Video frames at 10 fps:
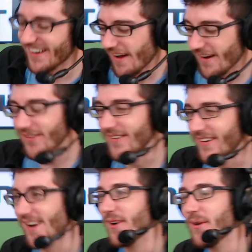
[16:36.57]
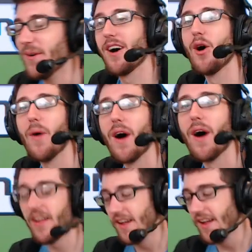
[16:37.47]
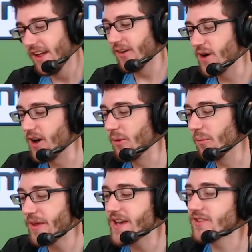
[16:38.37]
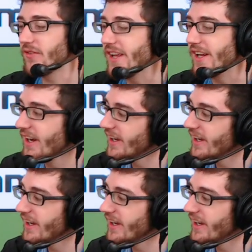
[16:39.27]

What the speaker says: Oh no. Oh well. Well, PS Vita.